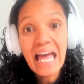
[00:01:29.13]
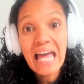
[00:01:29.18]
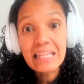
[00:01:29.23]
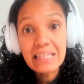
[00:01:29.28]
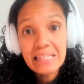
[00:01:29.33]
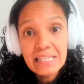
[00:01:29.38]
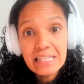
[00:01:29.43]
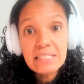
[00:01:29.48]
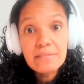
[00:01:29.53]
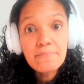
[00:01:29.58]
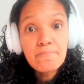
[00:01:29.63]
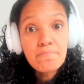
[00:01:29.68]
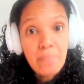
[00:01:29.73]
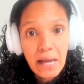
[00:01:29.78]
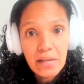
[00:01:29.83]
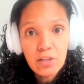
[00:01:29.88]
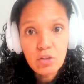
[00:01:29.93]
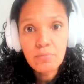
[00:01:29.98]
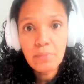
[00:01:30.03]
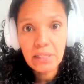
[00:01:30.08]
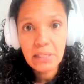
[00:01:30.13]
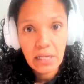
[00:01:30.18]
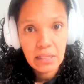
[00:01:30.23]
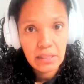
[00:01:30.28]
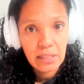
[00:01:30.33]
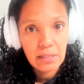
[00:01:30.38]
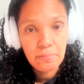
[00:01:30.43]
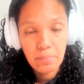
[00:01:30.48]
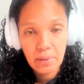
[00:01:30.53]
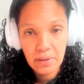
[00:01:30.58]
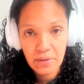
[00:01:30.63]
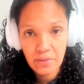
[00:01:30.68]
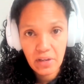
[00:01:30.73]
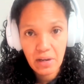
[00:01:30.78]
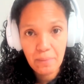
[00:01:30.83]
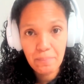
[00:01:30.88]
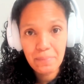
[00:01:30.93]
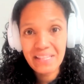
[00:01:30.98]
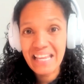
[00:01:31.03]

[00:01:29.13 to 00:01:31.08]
at least in biomagnetic pair therapy,